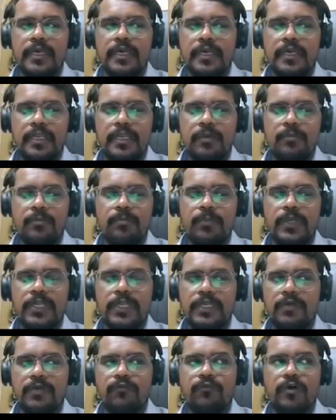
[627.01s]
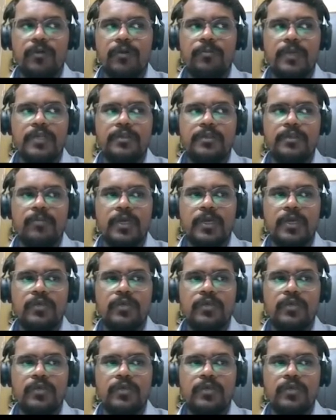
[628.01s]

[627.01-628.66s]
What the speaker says: in a PDF format by